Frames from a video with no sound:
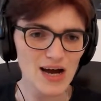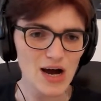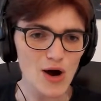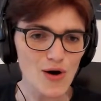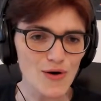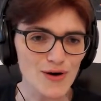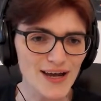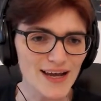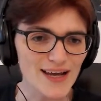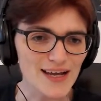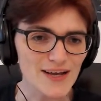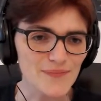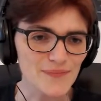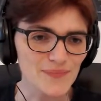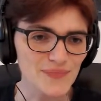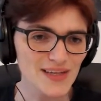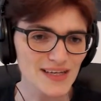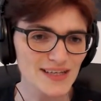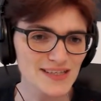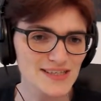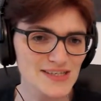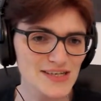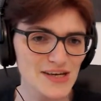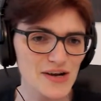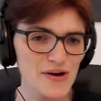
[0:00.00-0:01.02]
Okay,
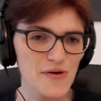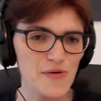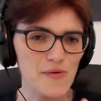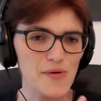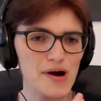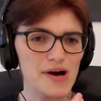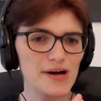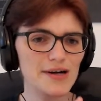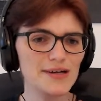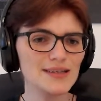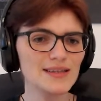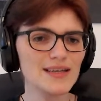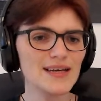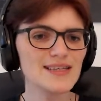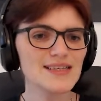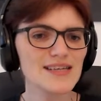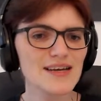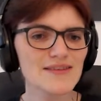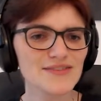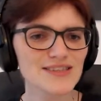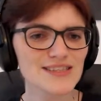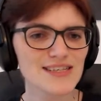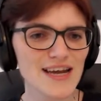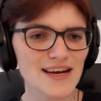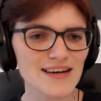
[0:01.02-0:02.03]
so let's
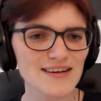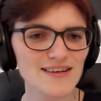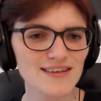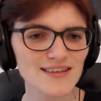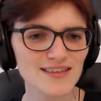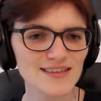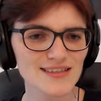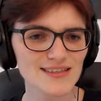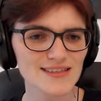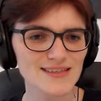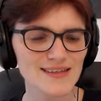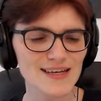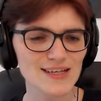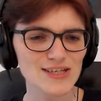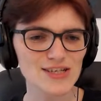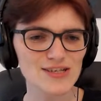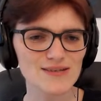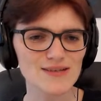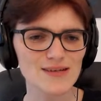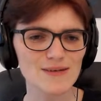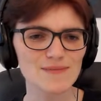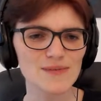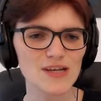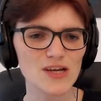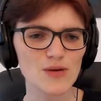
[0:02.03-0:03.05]
have a technical discussion
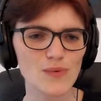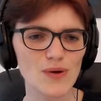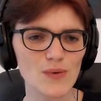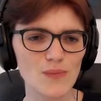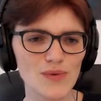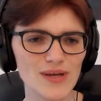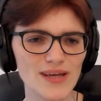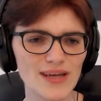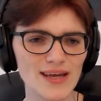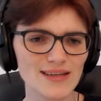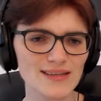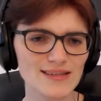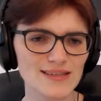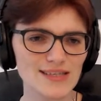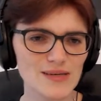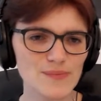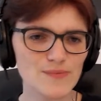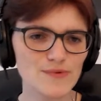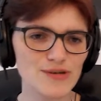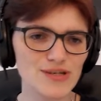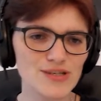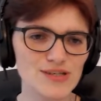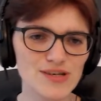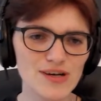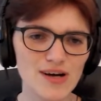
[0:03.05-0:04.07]
someday when we get
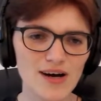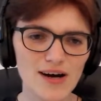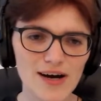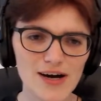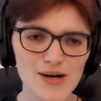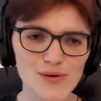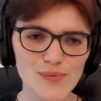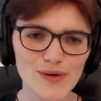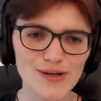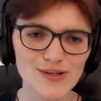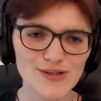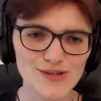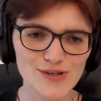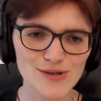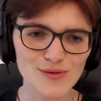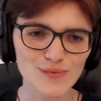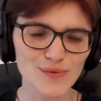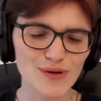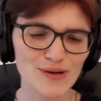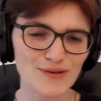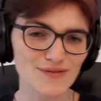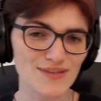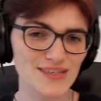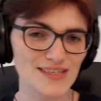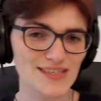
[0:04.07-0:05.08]
deeper into hardware and
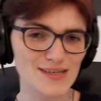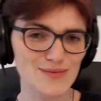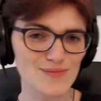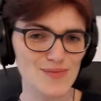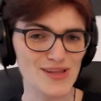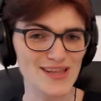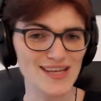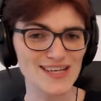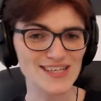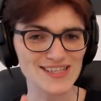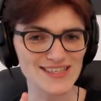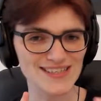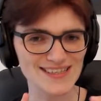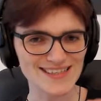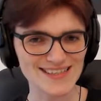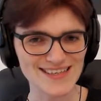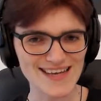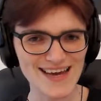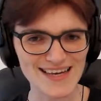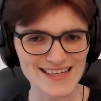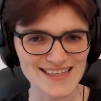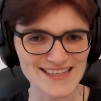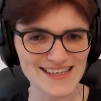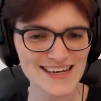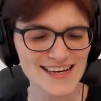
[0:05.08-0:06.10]
software of these simulations.
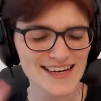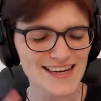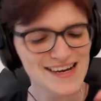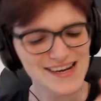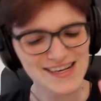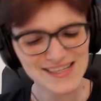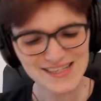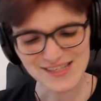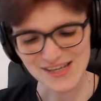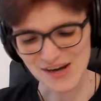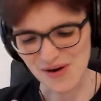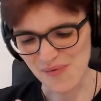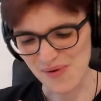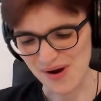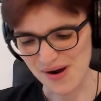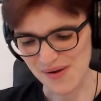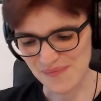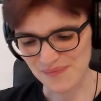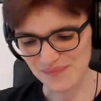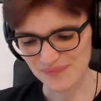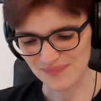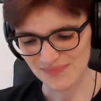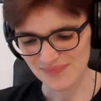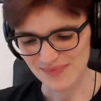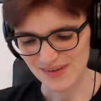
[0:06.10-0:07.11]
Yes. So
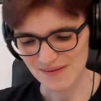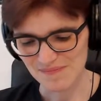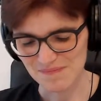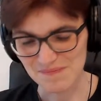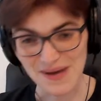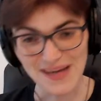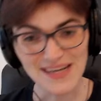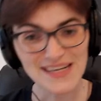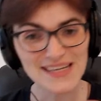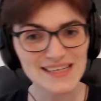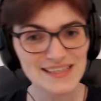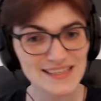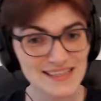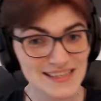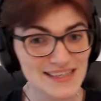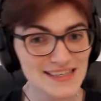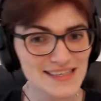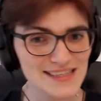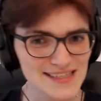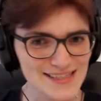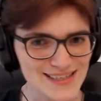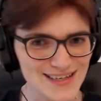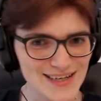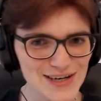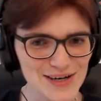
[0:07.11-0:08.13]
many
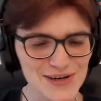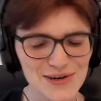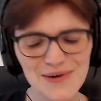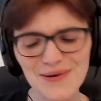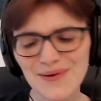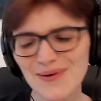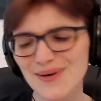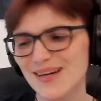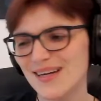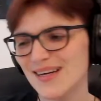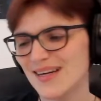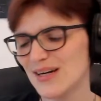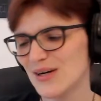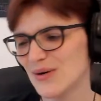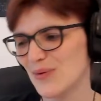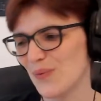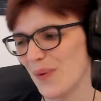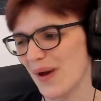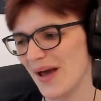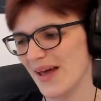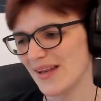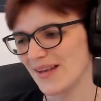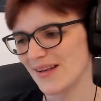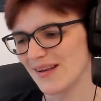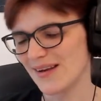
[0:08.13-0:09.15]
years ago,
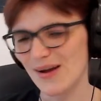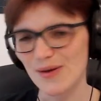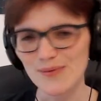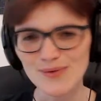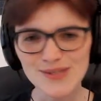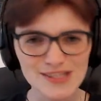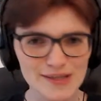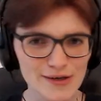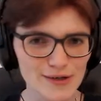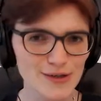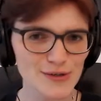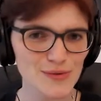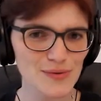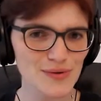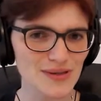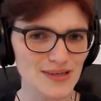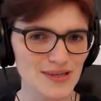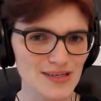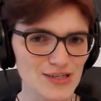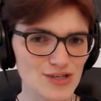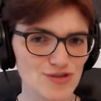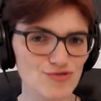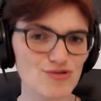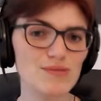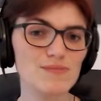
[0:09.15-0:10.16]
when I was still doing
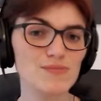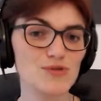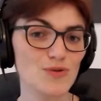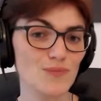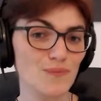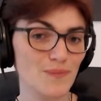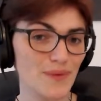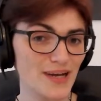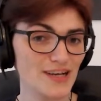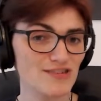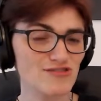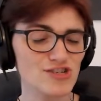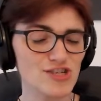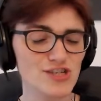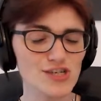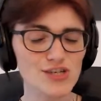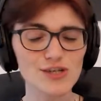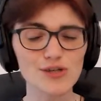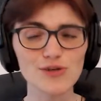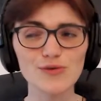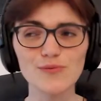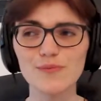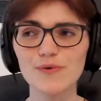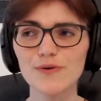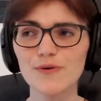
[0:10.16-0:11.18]
these streams on
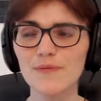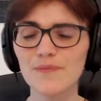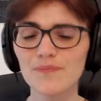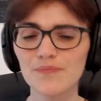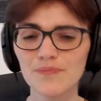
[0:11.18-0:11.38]
Periscope,